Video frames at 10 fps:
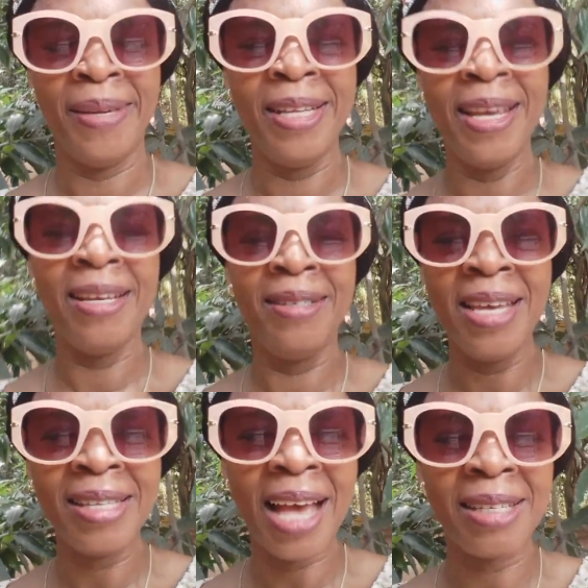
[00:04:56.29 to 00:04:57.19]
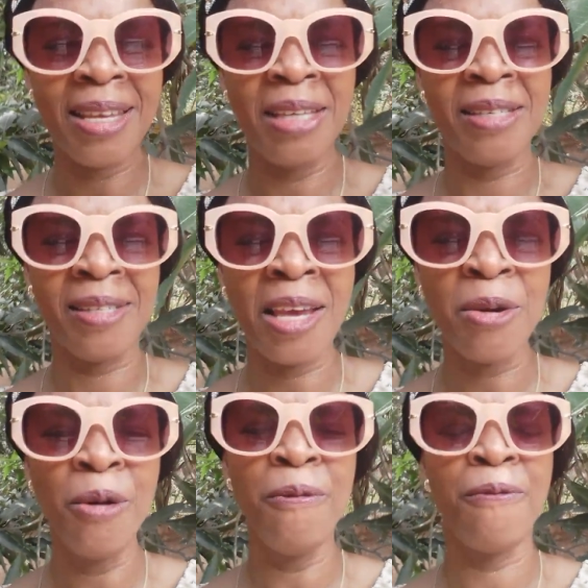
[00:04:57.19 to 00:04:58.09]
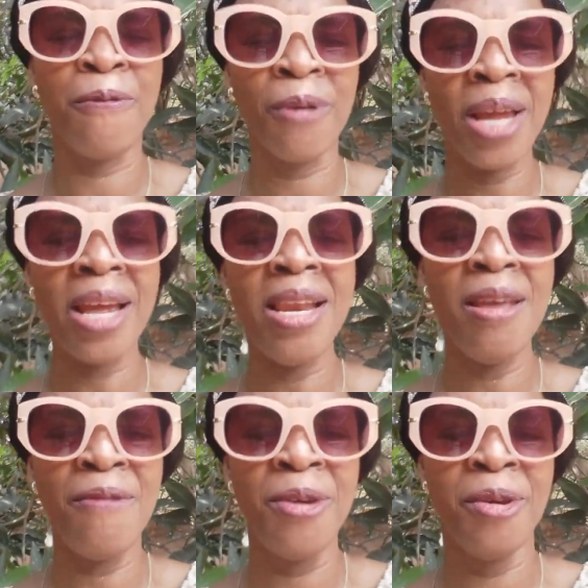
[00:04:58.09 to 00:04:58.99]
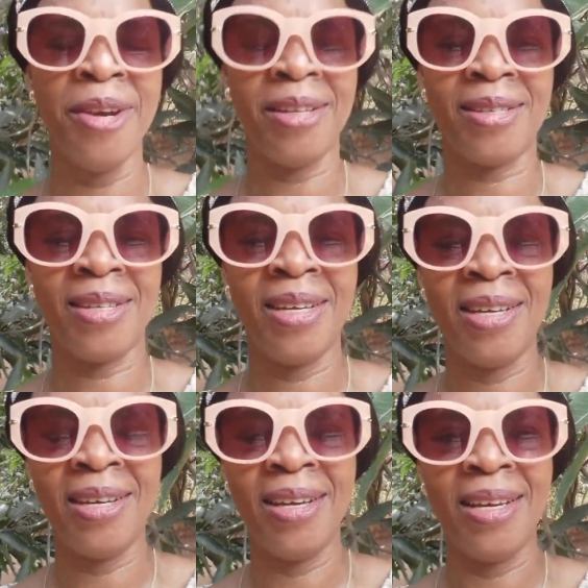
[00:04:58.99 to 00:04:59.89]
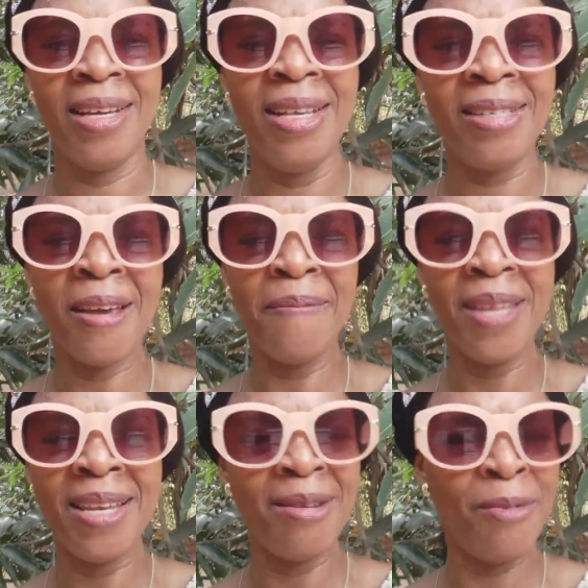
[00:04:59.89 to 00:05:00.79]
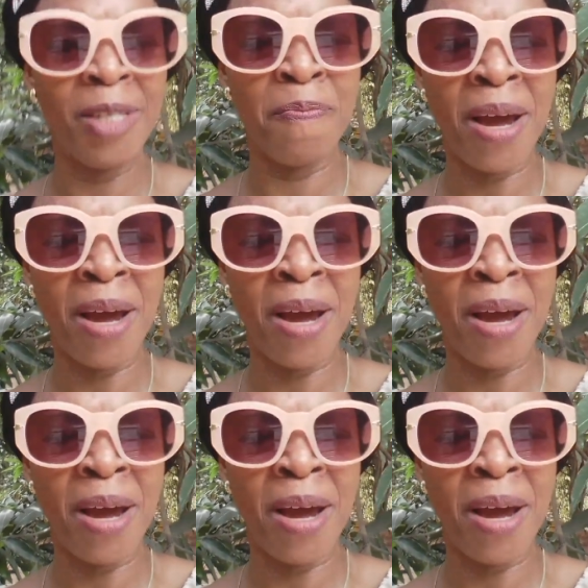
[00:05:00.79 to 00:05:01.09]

It exists as a single free living unit. The same thing with